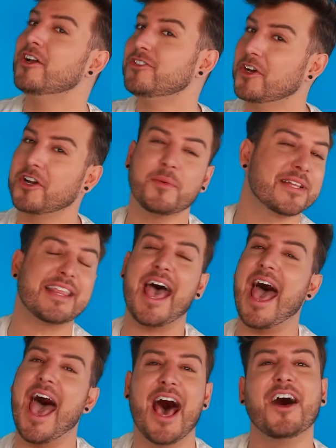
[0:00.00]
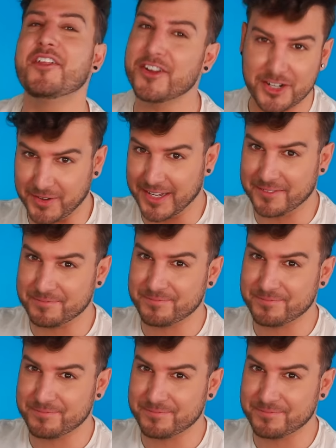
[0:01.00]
don't know what the hell they're doing.